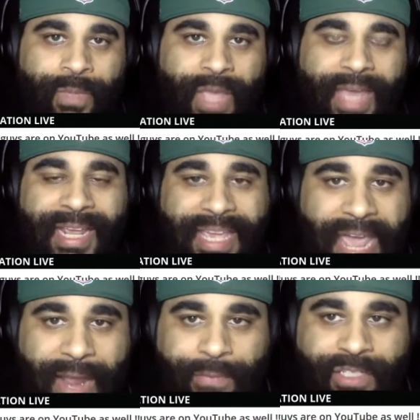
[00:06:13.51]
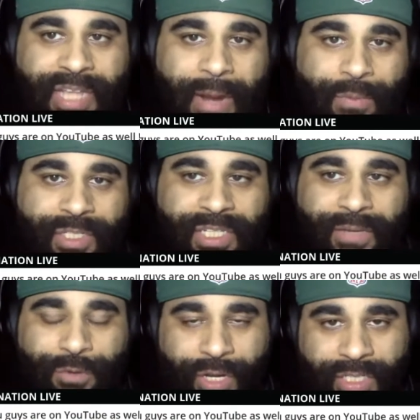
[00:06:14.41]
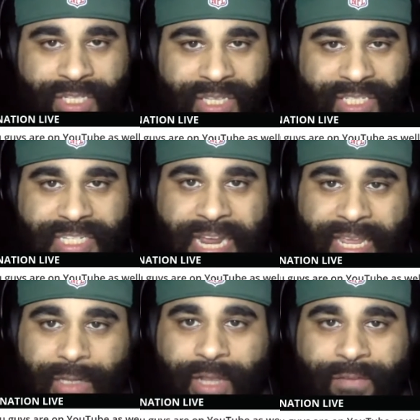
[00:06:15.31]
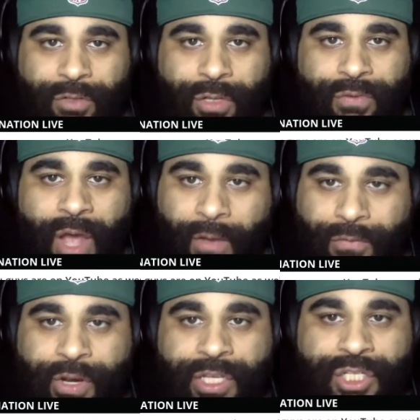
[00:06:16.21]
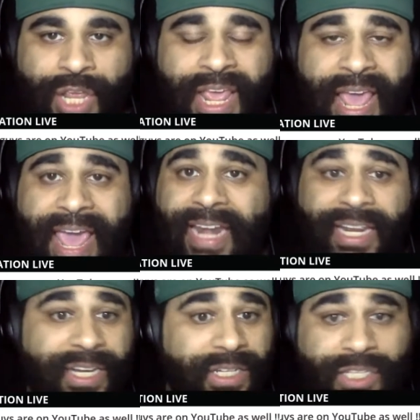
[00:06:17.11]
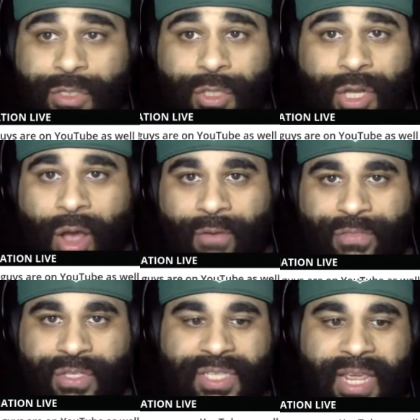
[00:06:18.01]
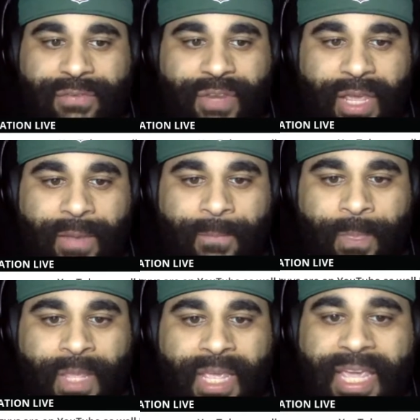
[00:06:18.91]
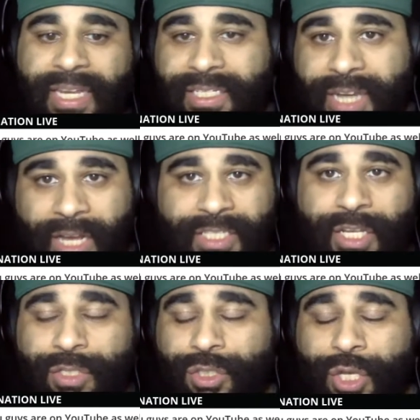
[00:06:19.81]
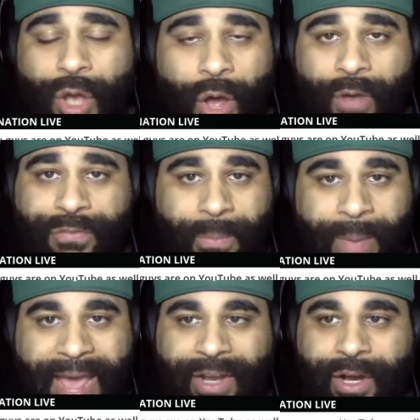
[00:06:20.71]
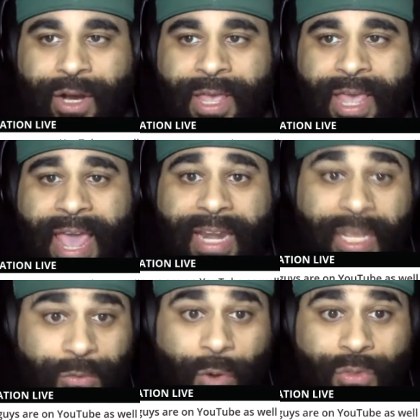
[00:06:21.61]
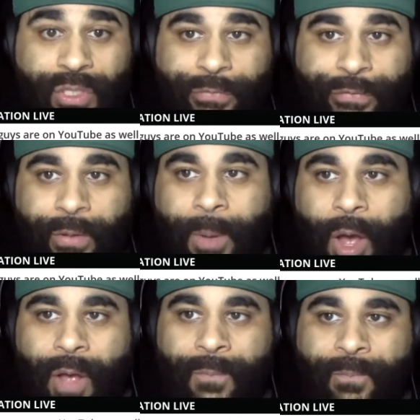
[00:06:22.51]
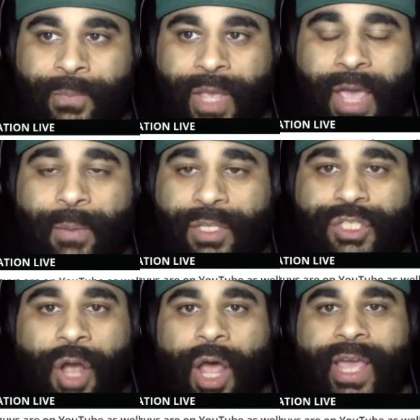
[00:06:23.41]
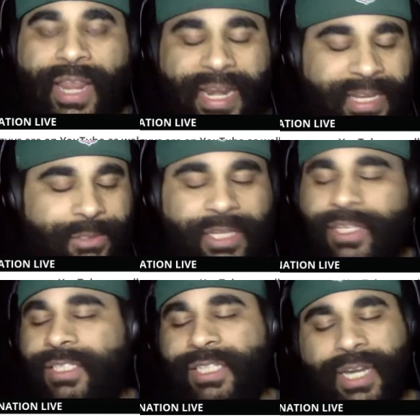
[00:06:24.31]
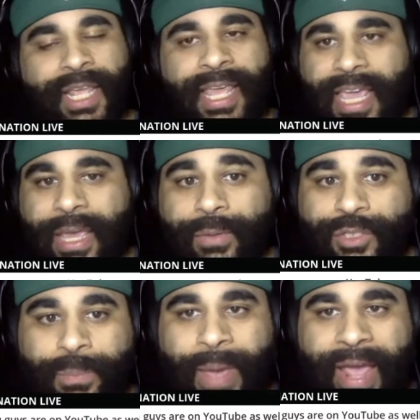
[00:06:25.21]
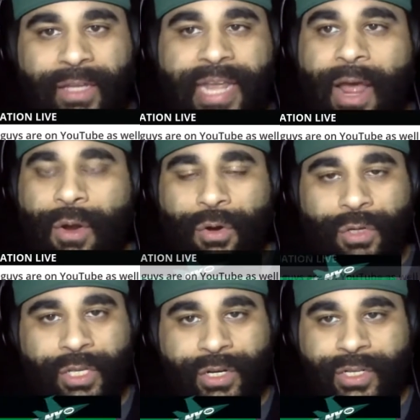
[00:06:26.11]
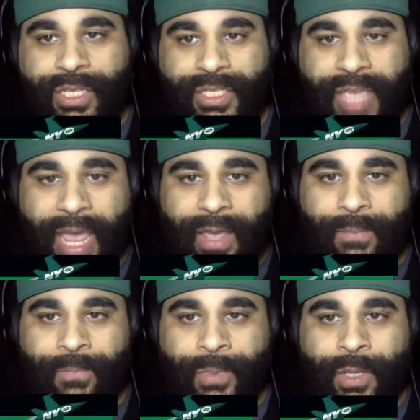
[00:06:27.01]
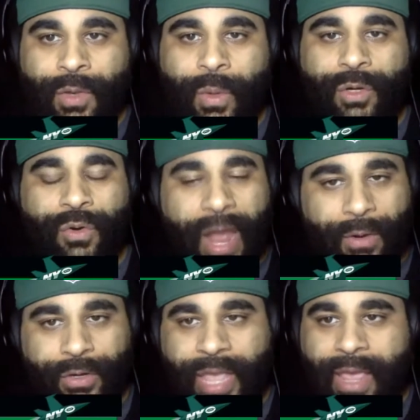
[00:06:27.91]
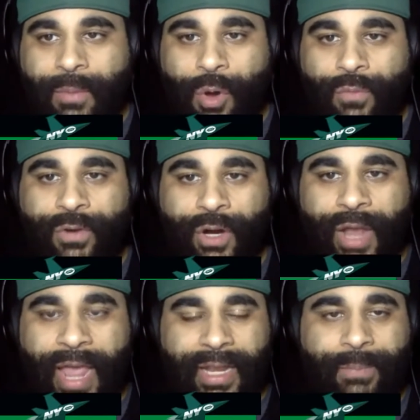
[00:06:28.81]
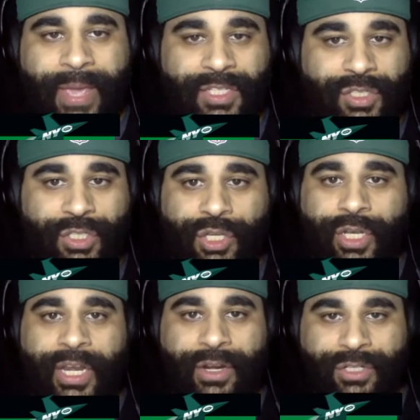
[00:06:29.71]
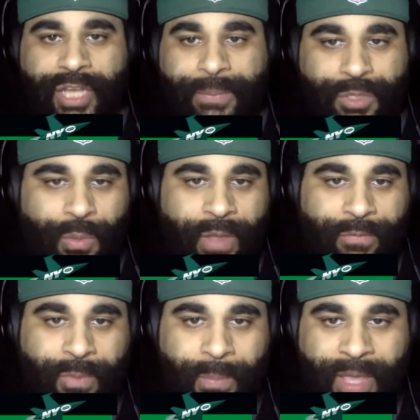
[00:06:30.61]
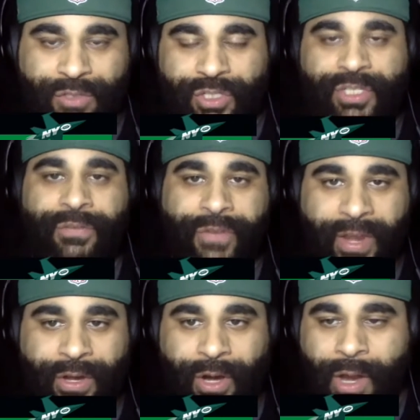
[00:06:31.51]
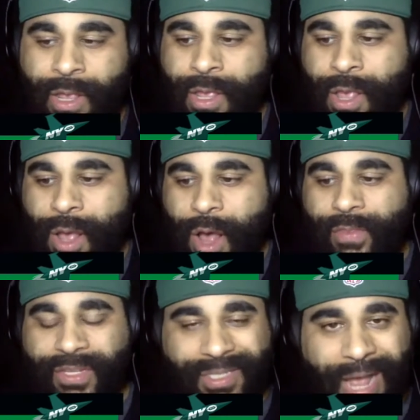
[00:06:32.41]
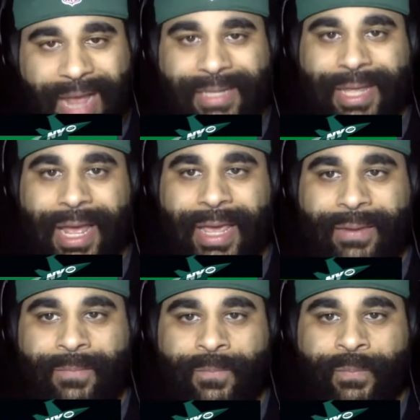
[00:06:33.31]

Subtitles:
and he carries that receiver into the second level of coverage, and he doesn't look off the safety. He doesn't look off the backer, and he throws the football. And we saw it, and he was bailed out earlier in this game when Crowder came over, and he basically took an interception away from the Patriots defender on the sideline.